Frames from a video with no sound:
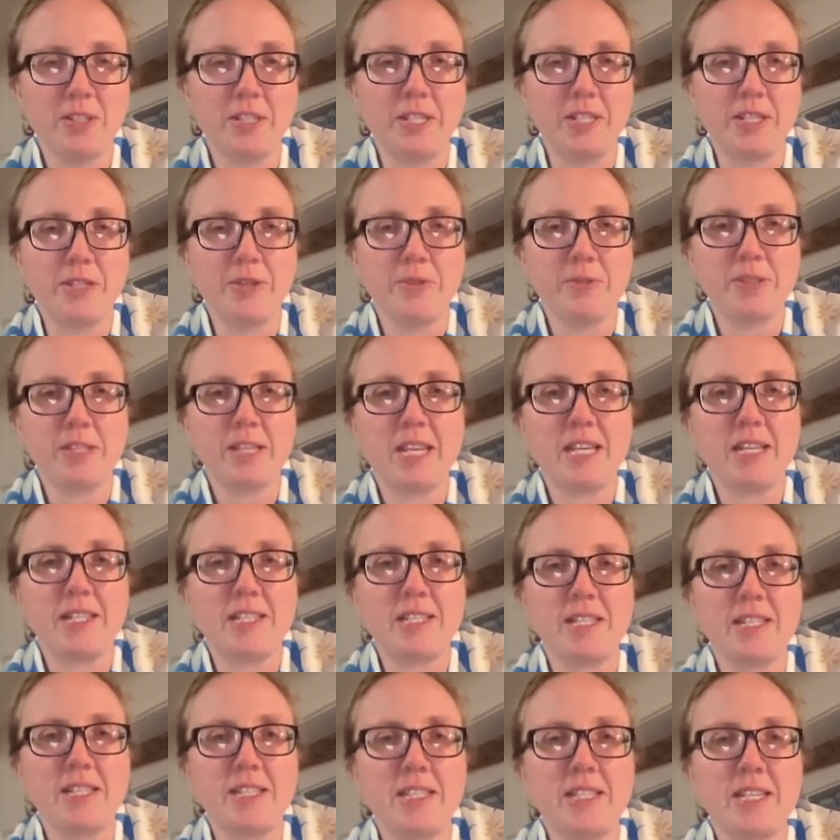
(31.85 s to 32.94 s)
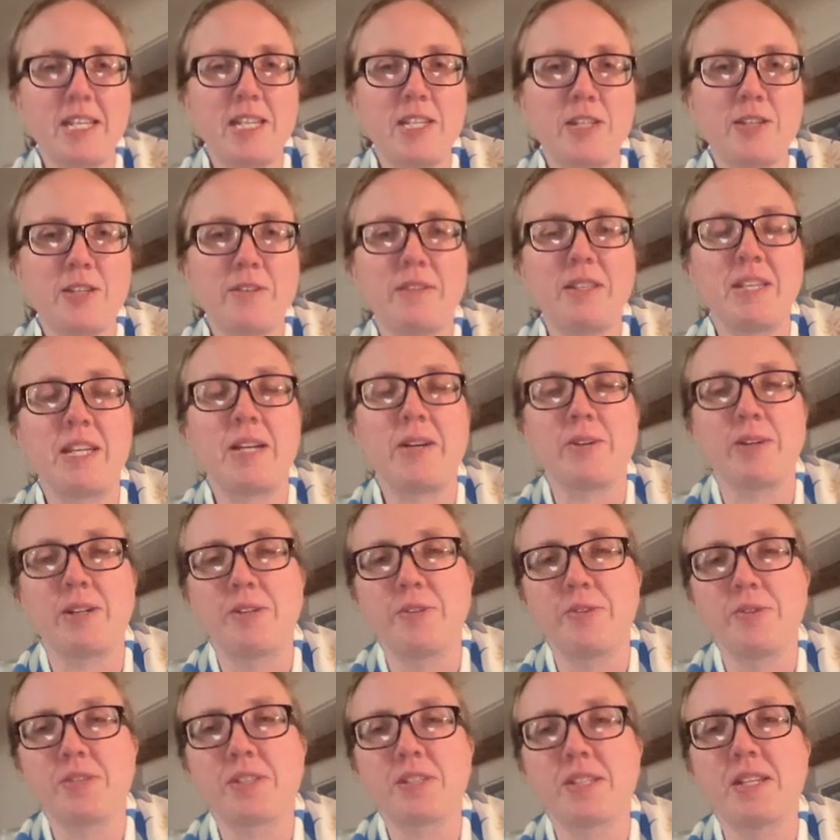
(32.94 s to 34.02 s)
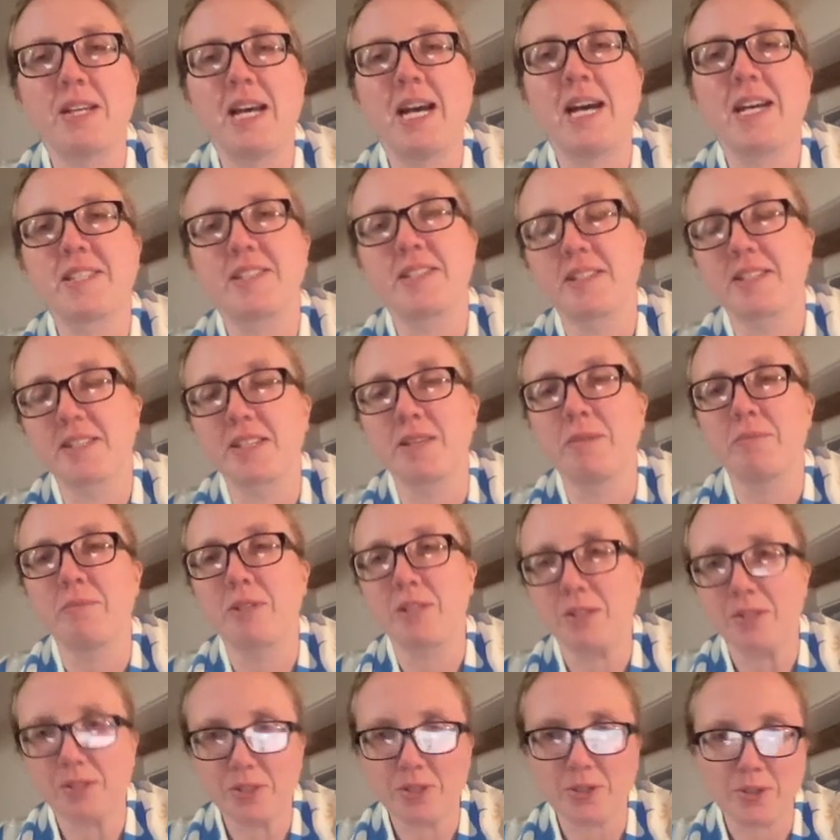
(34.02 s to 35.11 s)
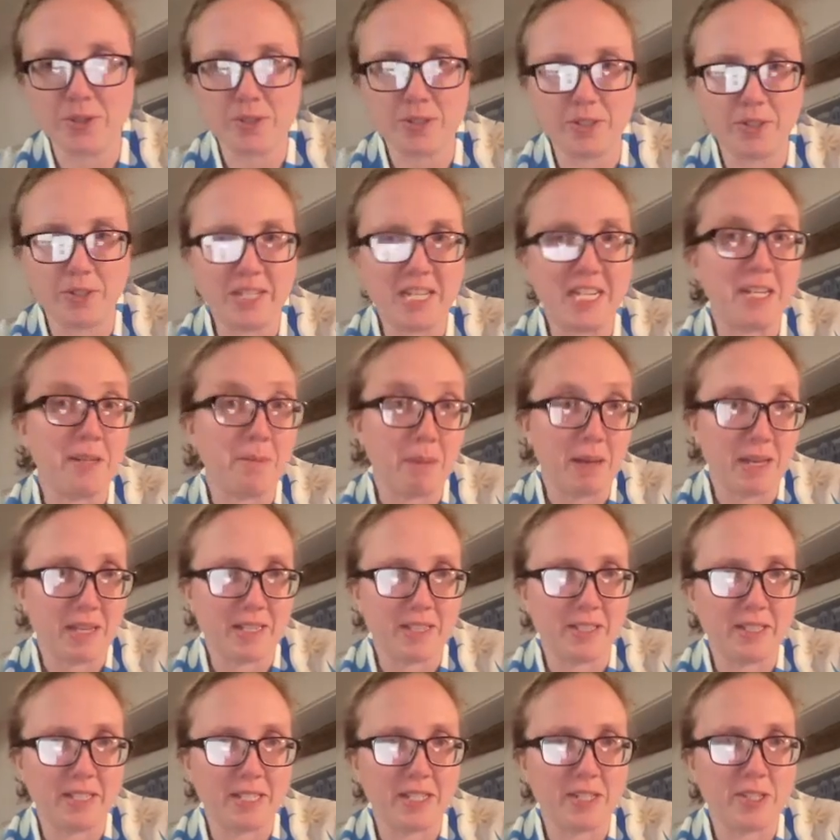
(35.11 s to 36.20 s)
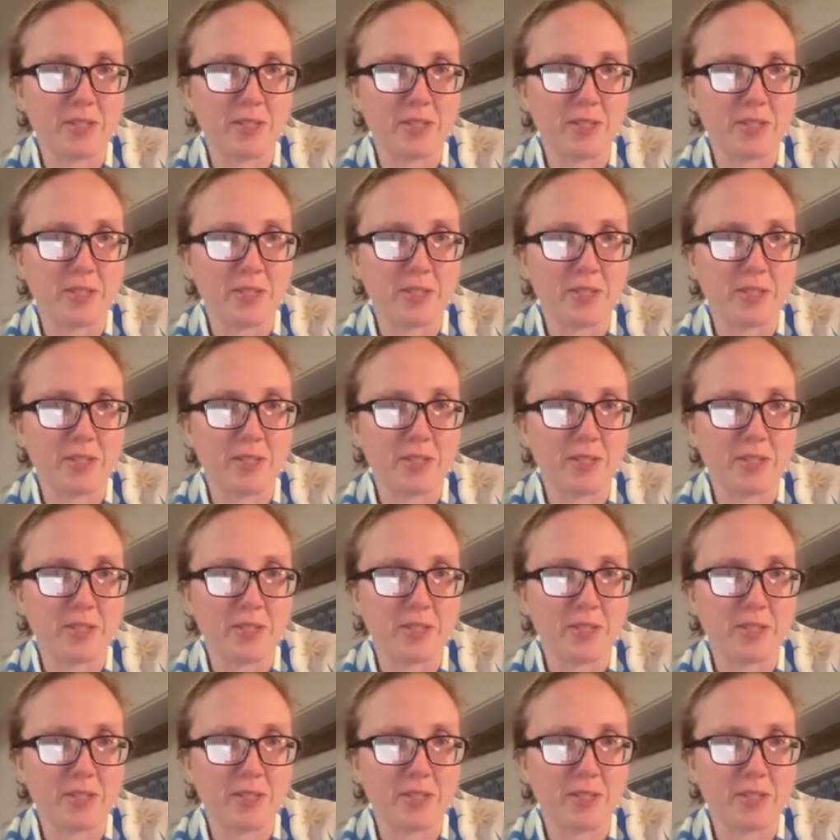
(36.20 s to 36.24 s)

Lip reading: And in those cases, each of the arrows has to sum to the circle independently.